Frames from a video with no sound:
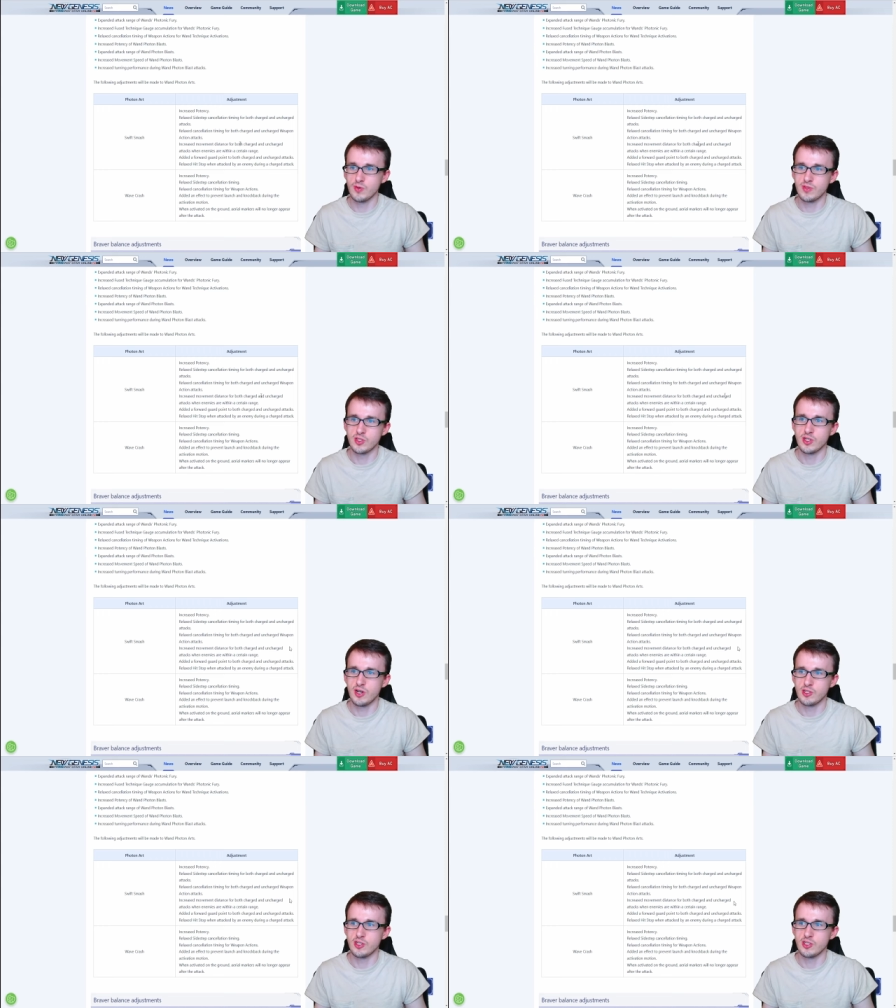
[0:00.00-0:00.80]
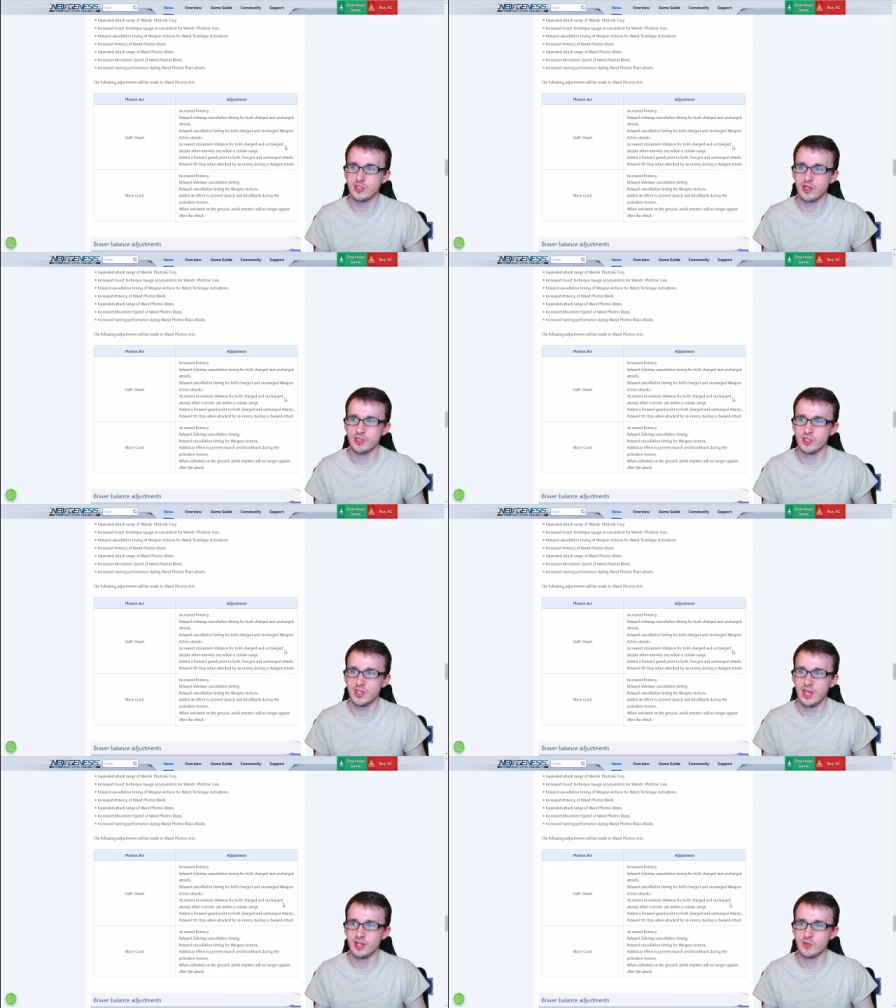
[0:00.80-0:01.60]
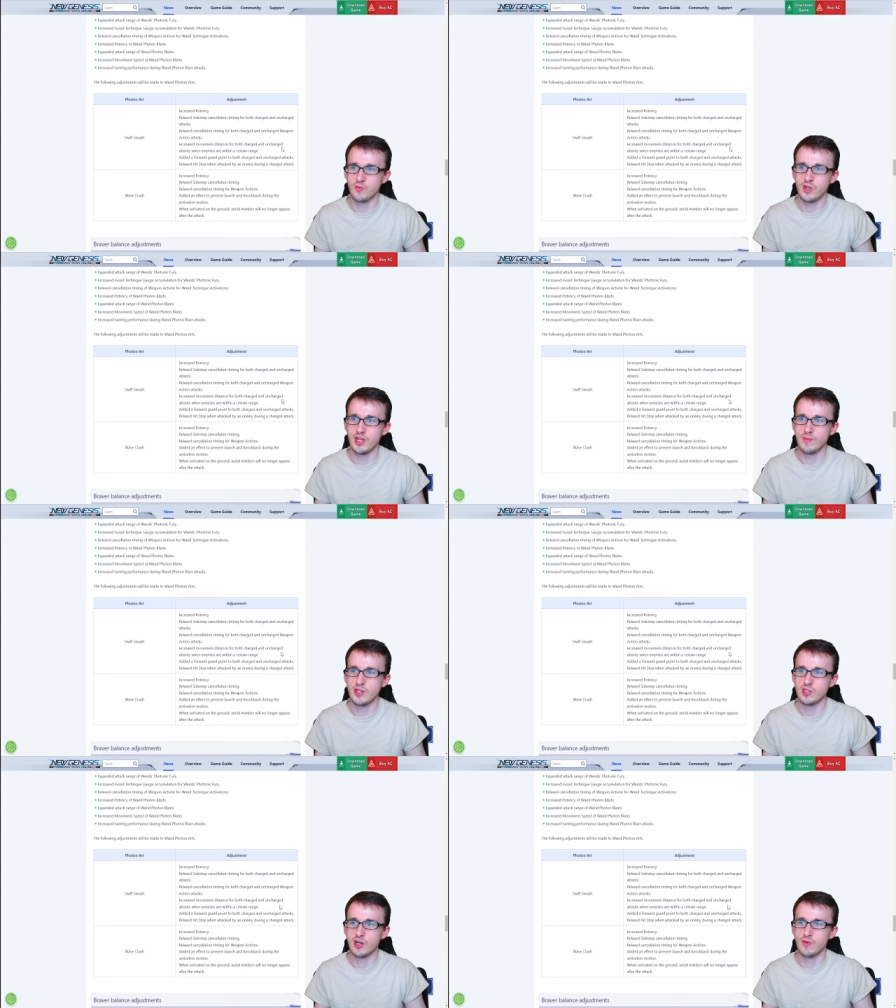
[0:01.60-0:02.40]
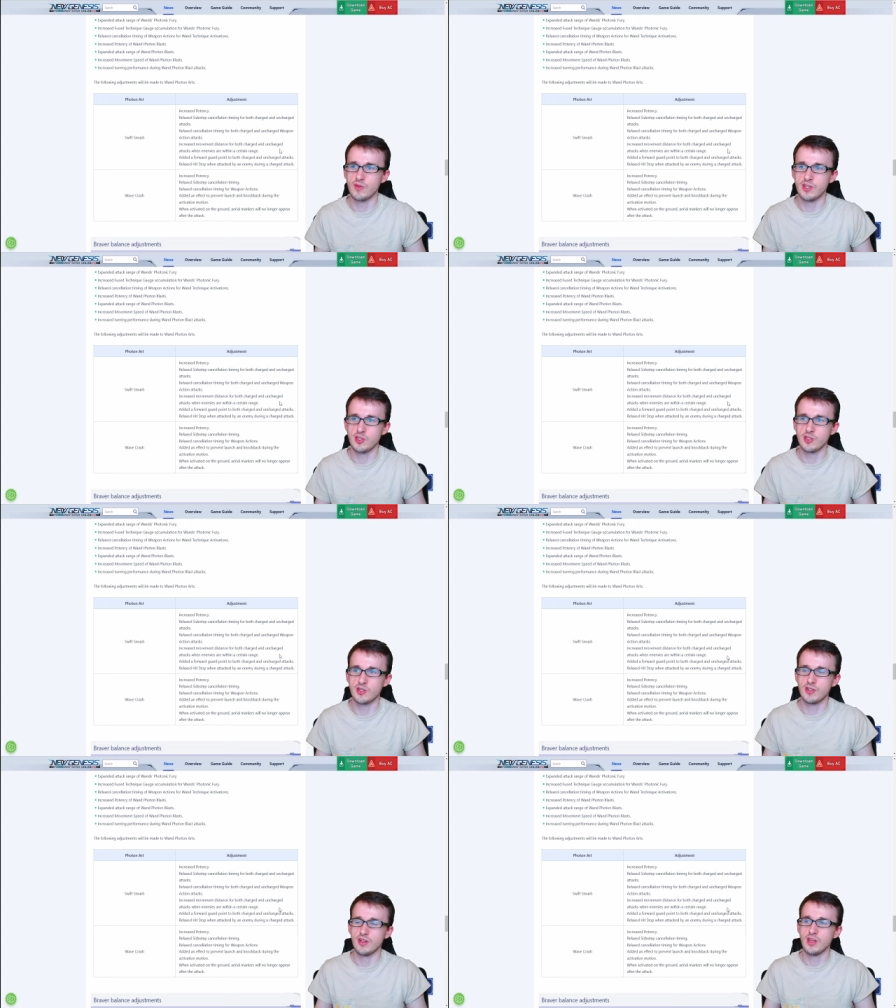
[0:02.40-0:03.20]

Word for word: the charged and uncharged attacks when enemies are within a certain